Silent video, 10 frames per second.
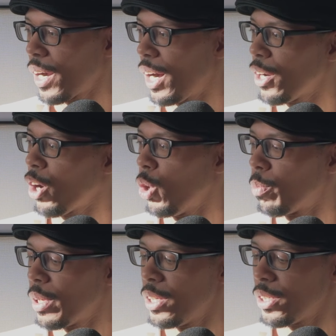
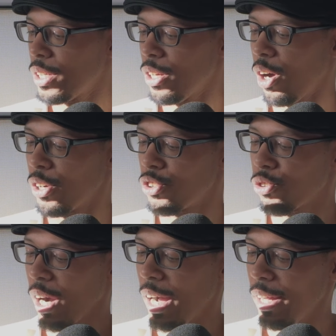unopened and
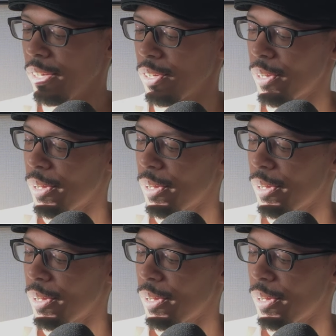untried.